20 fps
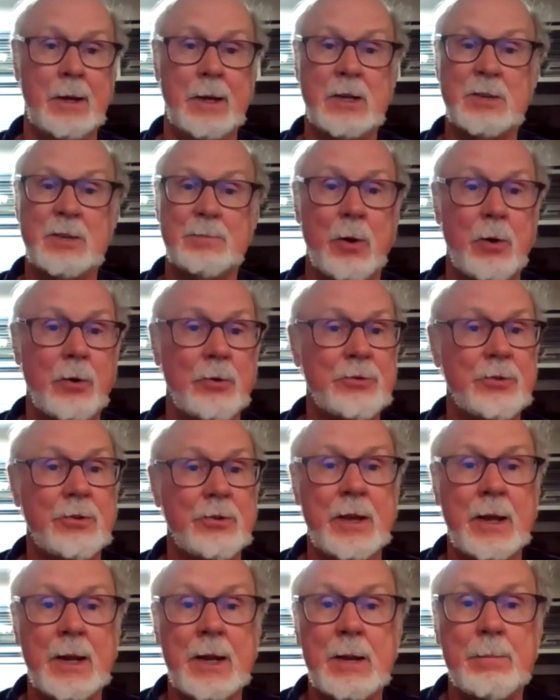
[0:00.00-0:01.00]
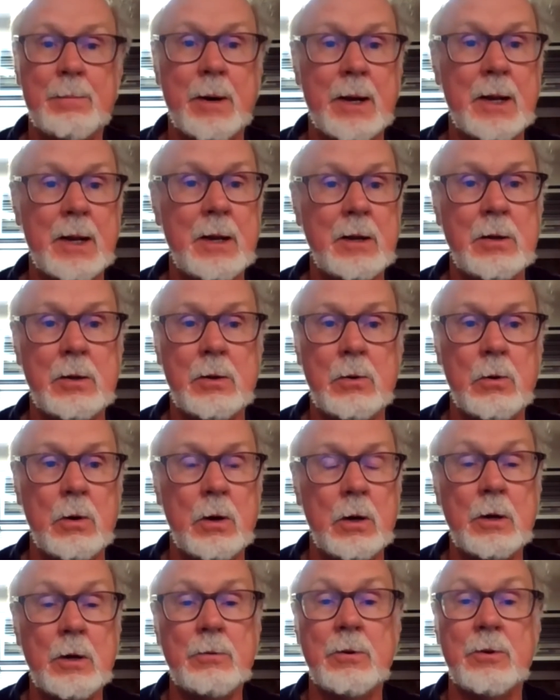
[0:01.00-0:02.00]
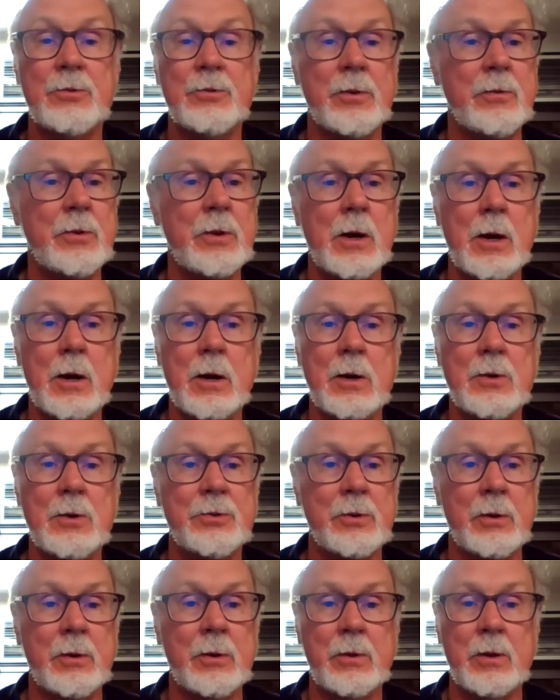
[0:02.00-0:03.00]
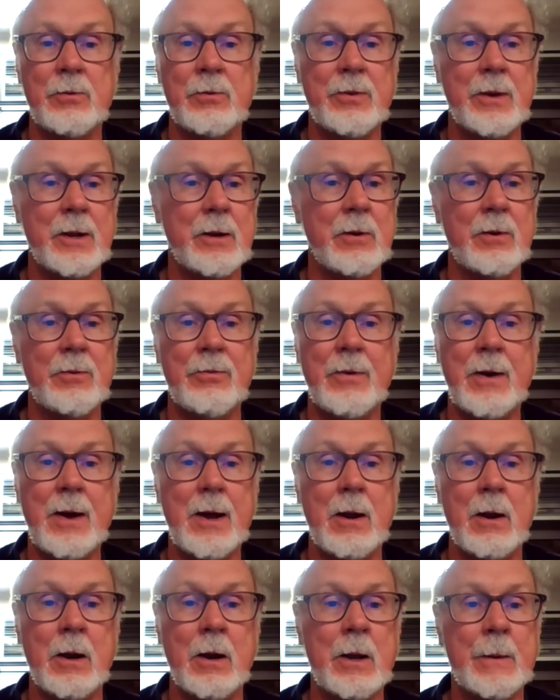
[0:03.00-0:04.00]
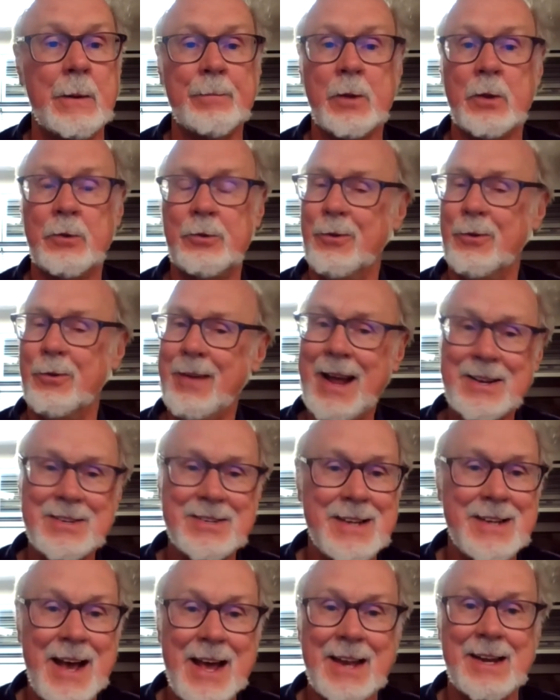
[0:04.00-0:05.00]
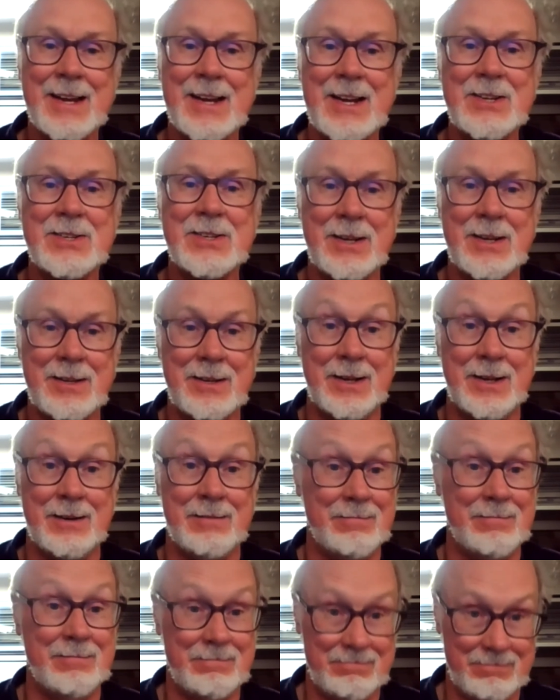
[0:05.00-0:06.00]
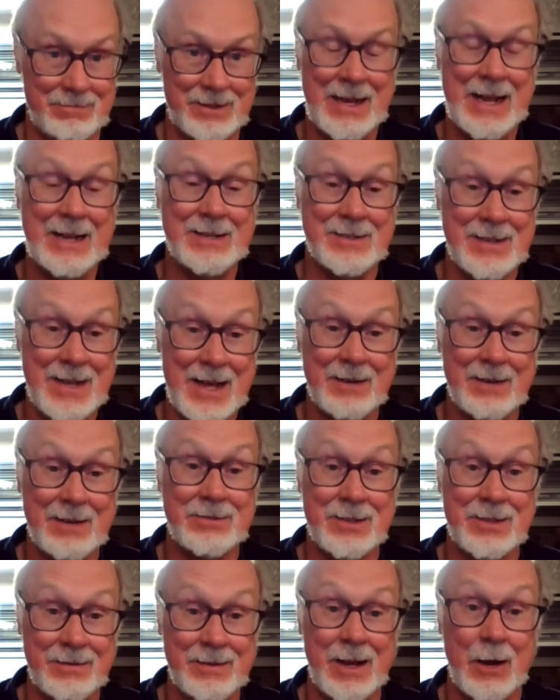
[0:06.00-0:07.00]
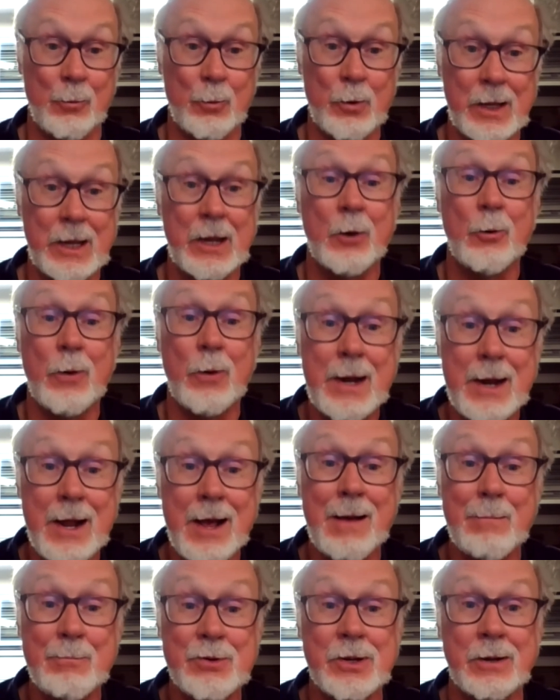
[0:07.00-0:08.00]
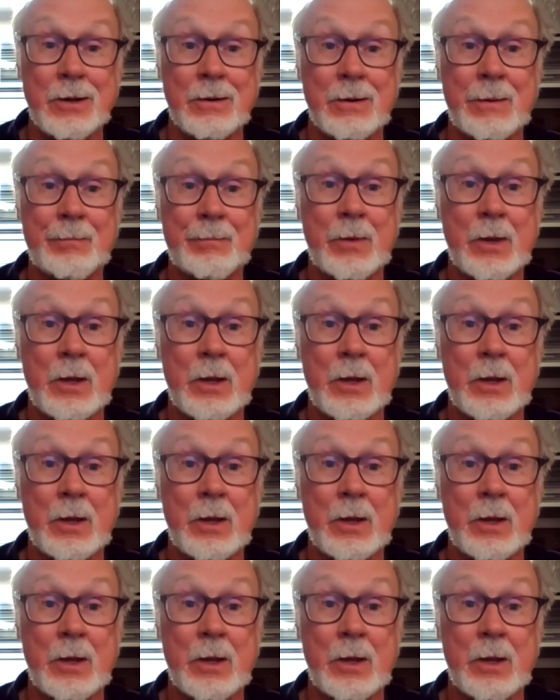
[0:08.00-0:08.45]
exposes anybody to hundreds of yards of Confederate fire. So that's not an easy thing. That's not a really great option